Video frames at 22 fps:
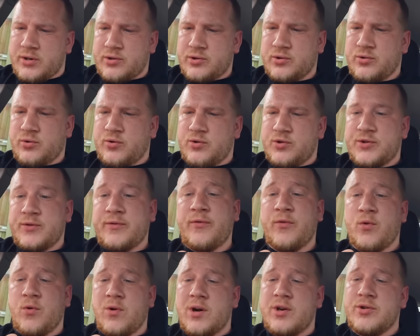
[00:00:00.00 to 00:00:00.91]
scores
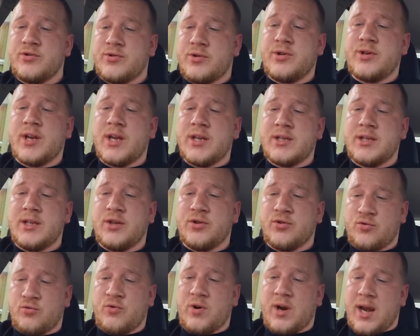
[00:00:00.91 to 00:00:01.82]

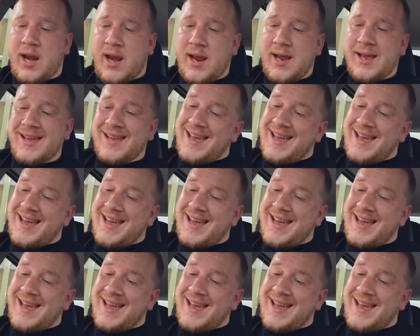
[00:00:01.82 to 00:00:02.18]
493